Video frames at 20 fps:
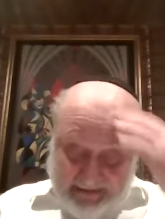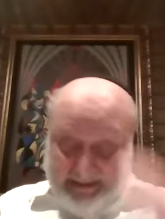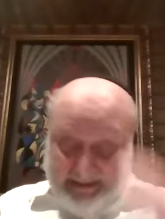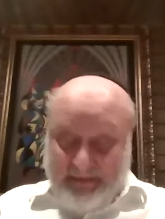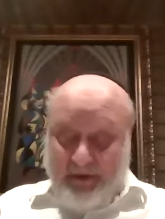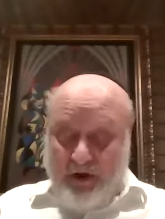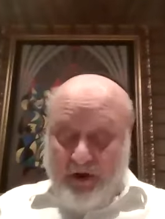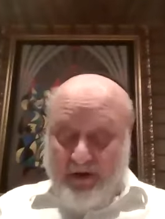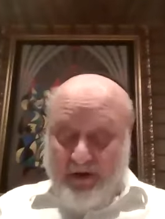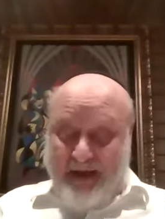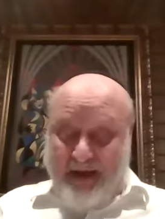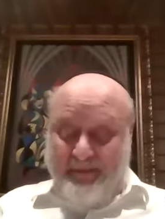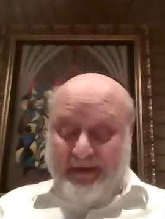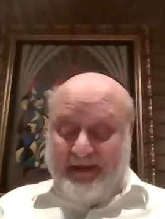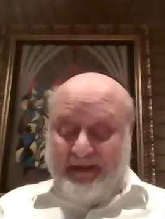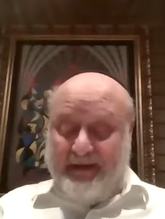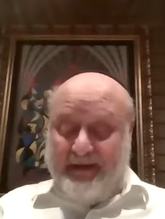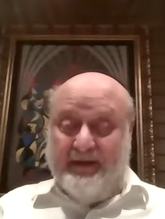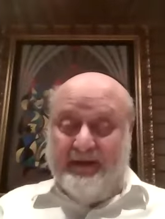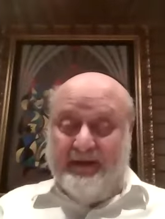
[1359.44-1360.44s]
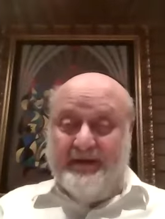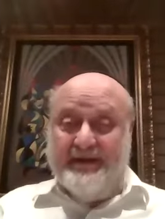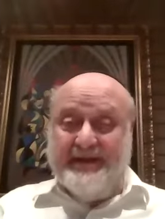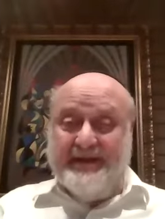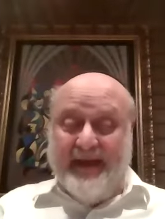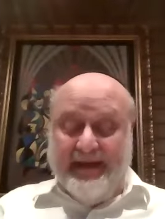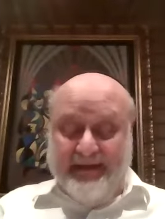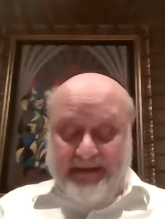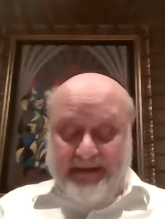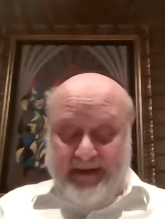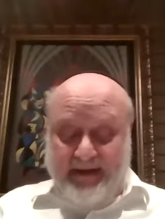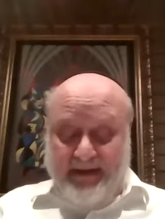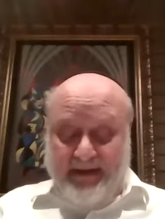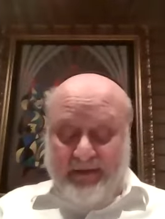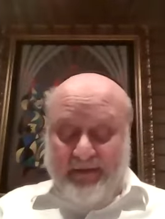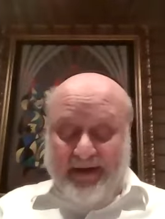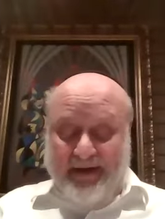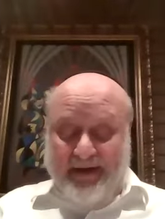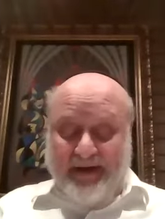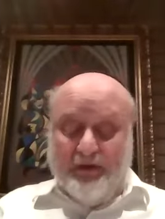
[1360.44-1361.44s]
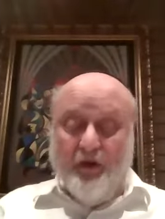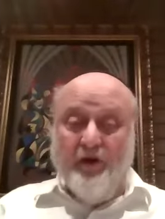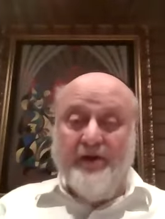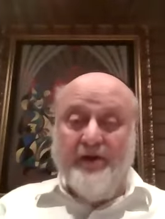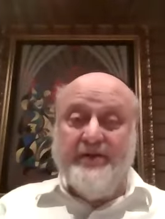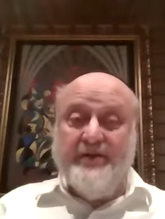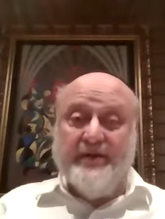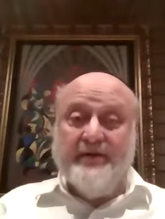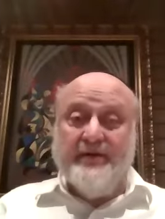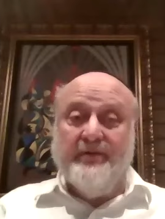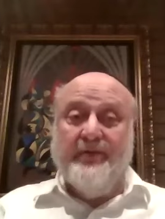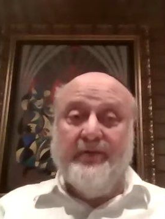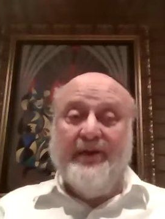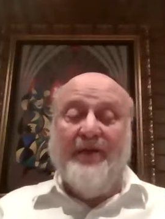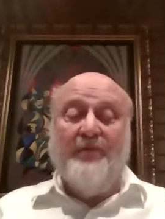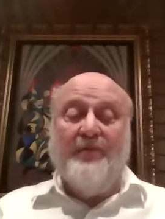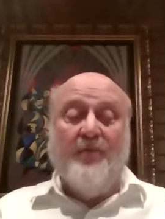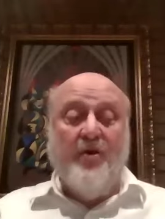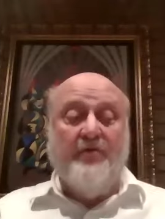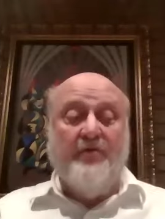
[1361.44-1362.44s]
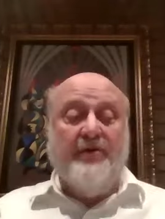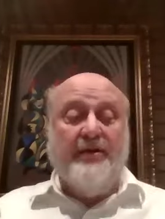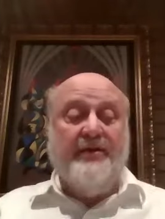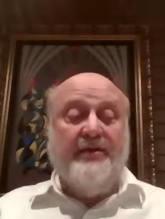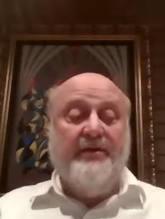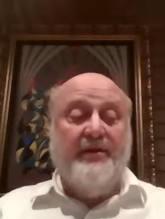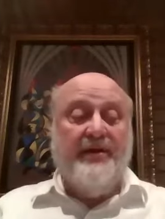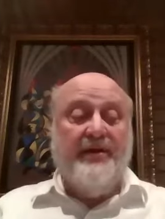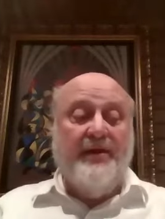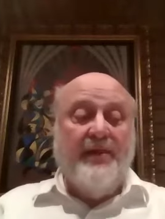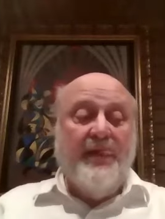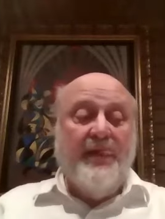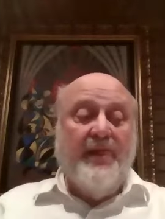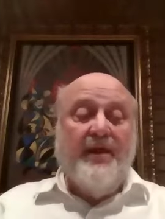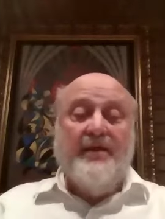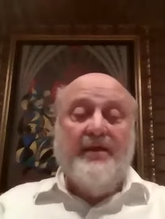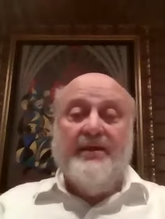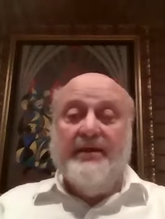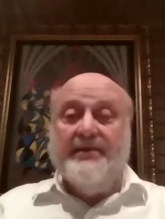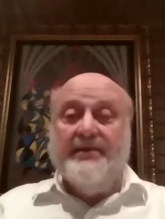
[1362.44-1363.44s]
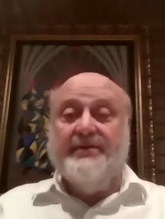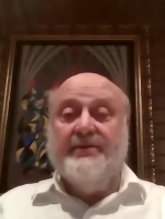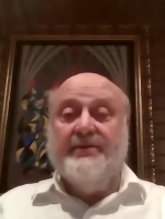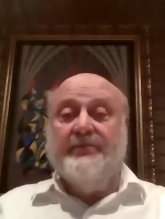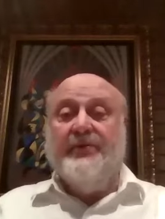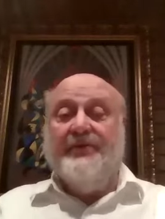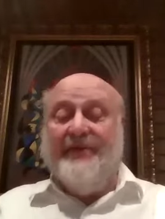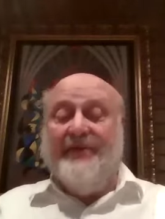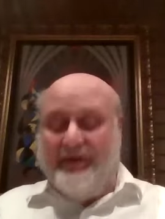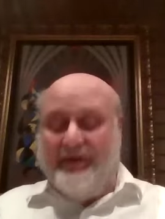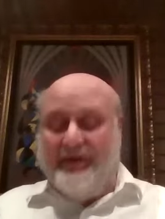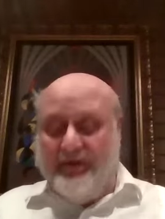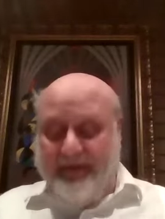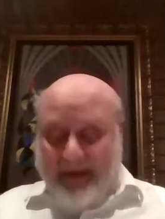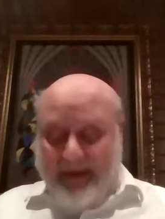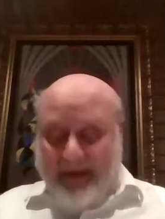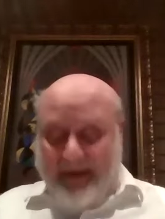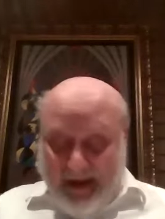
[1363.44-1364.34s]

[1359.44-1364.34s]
So this idea that we're not goyzer, we're not worried is we really learned that